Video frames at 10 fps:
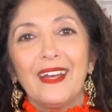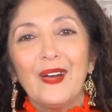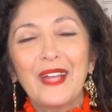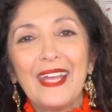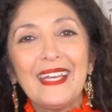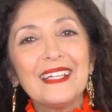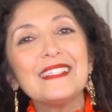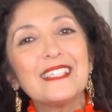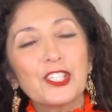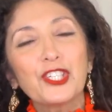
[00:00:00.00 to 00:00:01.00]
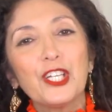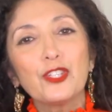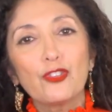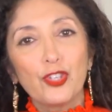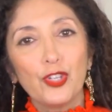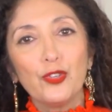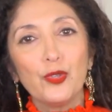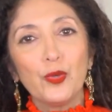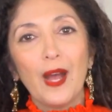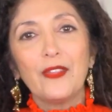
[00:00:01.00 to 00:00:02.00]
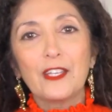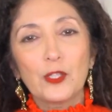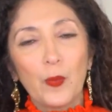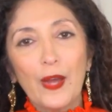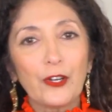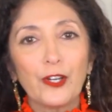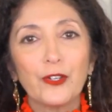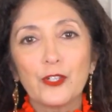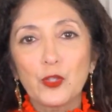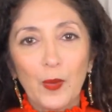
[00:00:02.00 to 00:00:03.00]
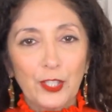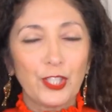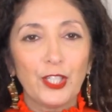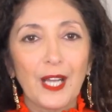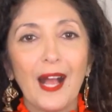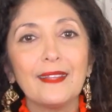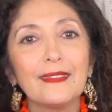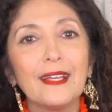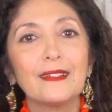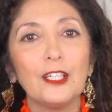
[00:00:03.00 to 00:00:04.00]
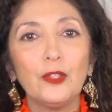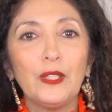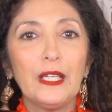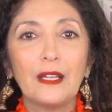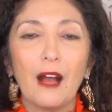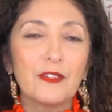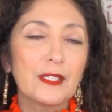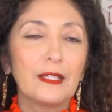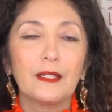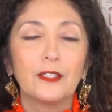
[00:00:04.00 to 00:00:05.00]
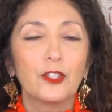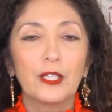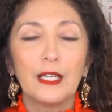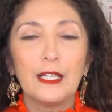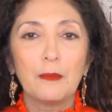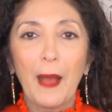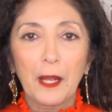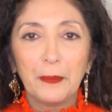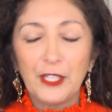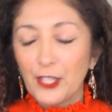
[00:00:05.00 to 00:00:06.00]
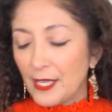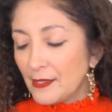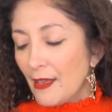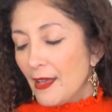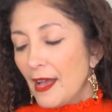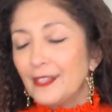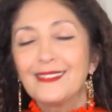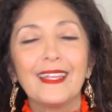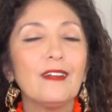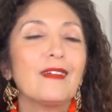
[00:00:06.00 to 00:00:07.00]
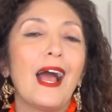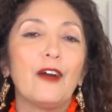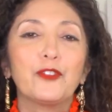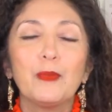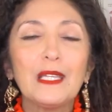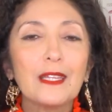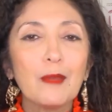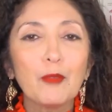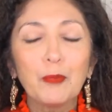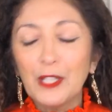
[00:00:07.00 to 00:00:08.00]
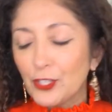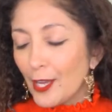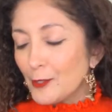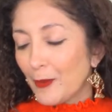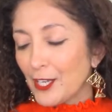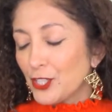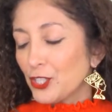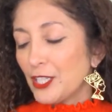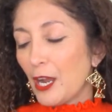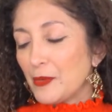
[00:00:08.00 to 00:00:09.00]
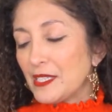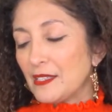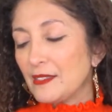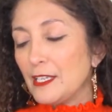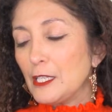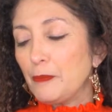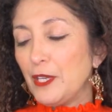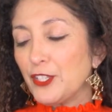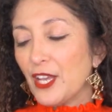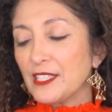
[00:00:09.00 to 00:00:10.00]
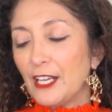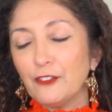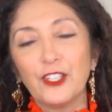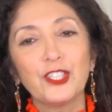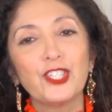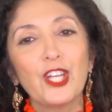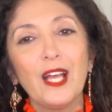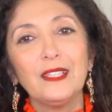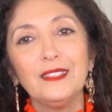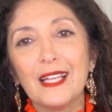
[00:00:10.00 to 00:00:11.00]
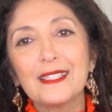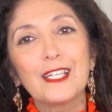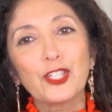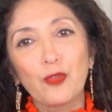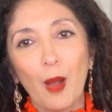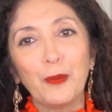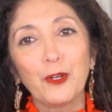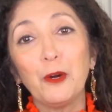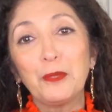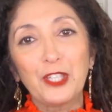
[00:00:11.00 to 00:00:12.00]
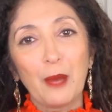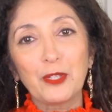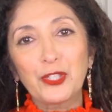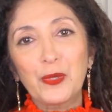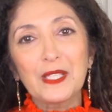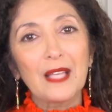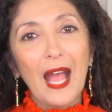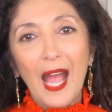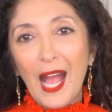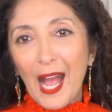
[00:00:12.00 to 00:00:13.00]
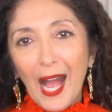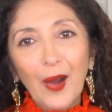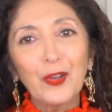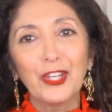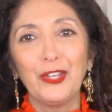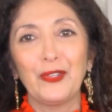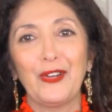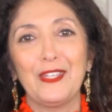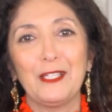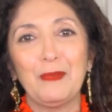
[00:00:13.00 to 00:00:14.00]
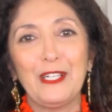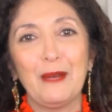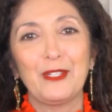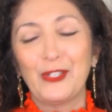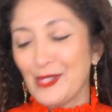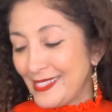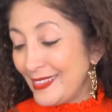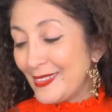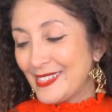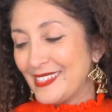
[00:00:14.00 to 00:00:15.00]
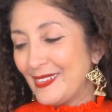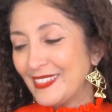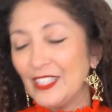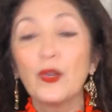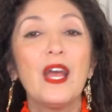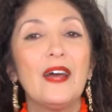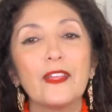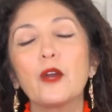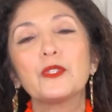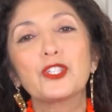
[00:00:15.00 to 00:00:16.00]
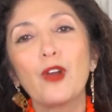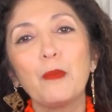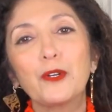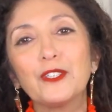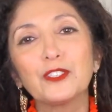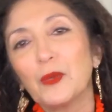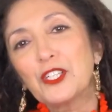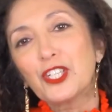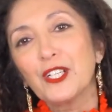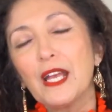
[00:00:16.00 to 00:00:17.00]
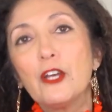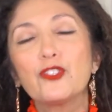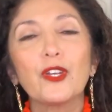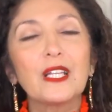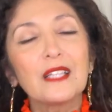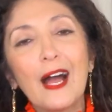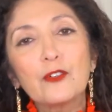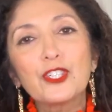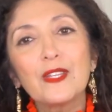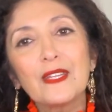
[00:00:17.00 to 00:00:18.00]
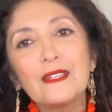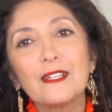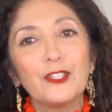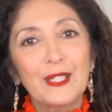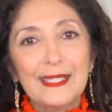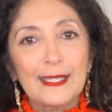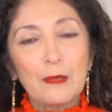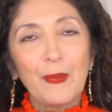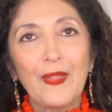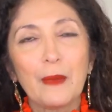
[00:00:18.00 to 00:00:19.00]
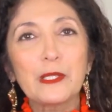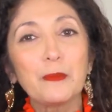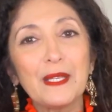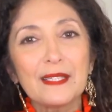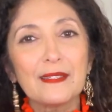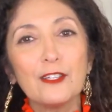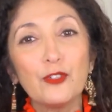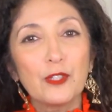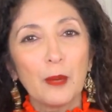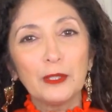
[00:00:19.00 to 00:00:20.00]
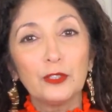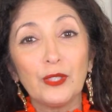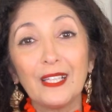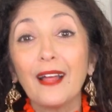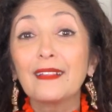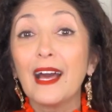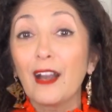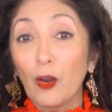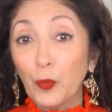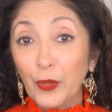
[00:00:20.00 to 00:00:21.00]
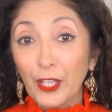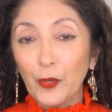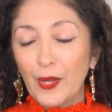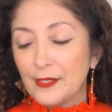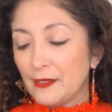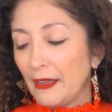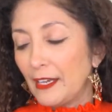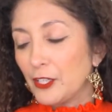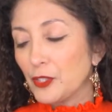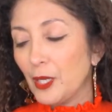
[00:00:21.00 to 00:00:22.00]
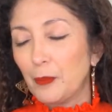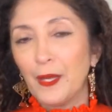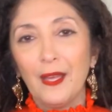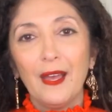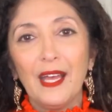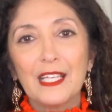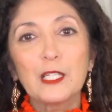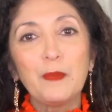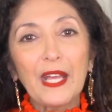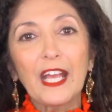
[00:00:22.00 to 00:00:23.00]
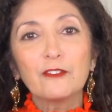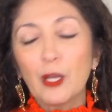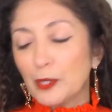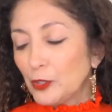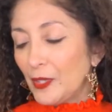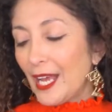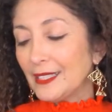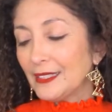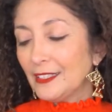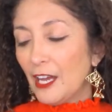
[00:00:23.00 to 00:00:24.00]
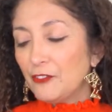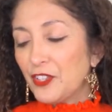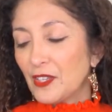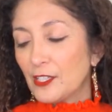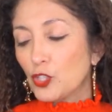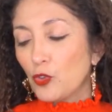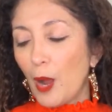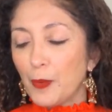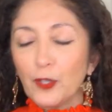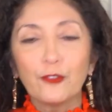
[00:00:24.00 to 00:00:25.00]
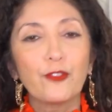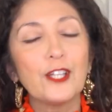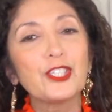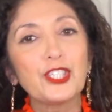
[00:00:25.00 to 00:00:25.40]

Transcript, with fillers: Okay, in addition to the sweater or sweatshirt, I think that you need, obviously, you're gonna need to pack P Js. They don't have to be themed P Js, but I just could not resist these P J Salvage Let's Get Tropical pajama shorts. How cute are these pajama shorts? They're so cute. And they go with the tropical sweatshirt, so you can lounge in these and you can sleep in them. So pieces that do double duty like that are really great to take on a trip. Speaking of double duty, I loved this tropical French